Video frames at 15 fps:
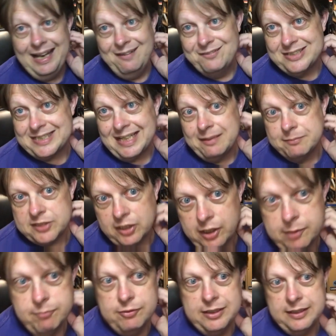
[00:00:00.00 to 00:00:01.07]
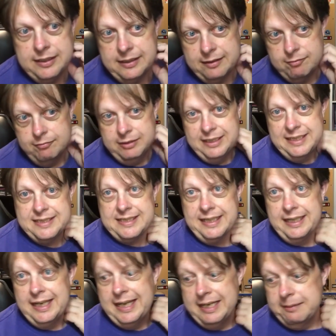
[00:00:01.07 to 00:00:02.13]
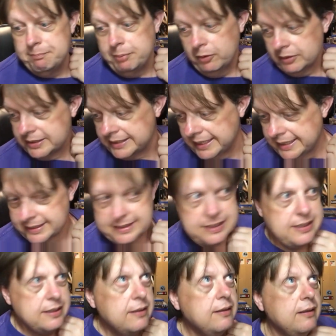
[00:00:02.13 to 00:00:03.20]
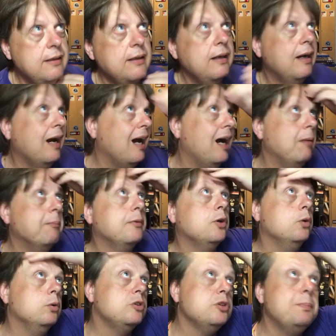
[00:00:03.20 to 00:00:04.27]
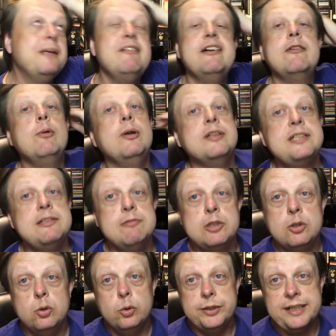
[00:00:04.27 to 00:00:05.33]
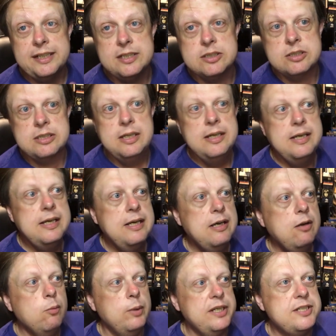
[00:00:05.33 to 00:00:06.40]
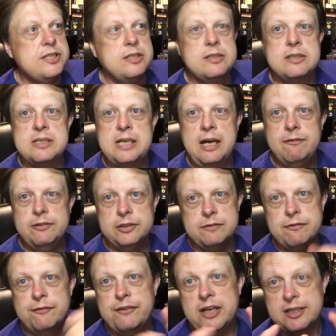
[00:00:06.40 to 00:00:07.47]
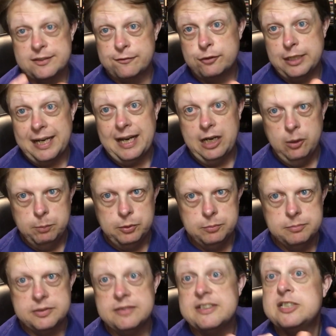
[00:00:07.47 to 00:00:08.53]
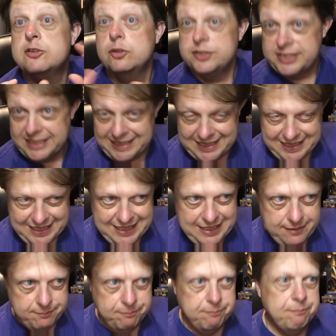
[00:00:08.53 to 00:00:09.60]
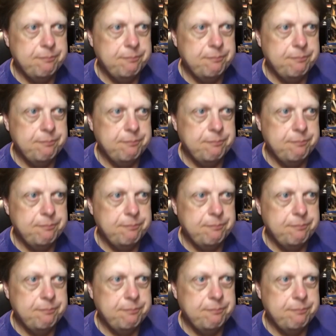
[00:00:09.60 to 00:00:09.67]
At the same time, releasing a box set called Superior Quality Recordings, which covered the first three albums. This is on CD.